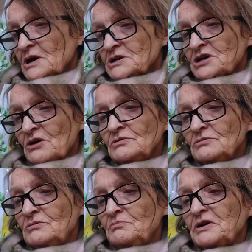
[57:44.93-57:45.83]

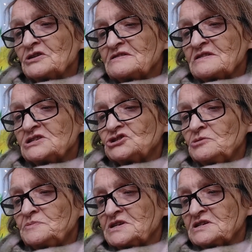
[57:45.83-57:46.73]
So because of this,
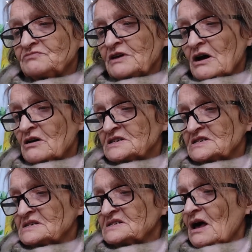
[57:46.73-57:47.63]
Jupiter is
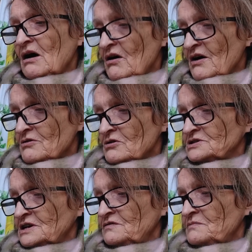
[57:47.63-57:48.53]
regarded as the higher
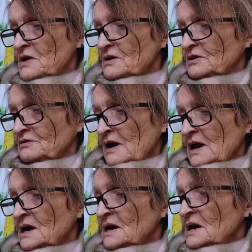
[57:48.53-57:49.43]
octave of
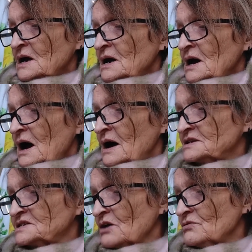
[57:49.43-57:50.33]
Mercury,
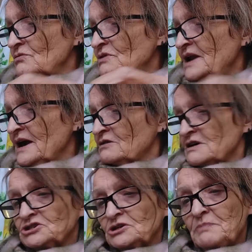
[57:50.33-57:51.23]
and so
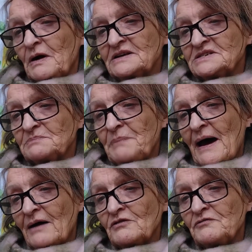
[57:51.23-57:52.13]
licorice combines the
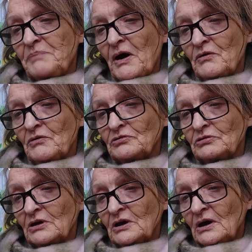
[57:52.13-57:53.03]
power of
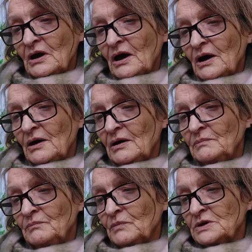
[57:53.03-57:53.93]
both,
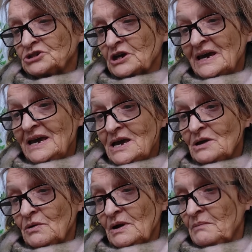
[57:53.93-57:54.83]
which are
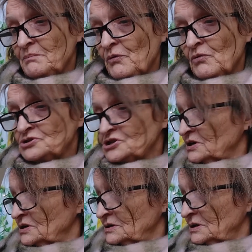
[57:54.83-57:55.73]
equally
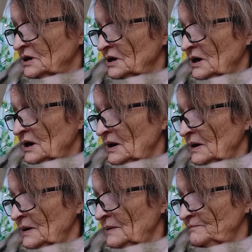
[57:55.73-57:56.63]
important,
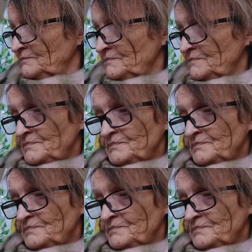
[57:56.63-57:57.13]
and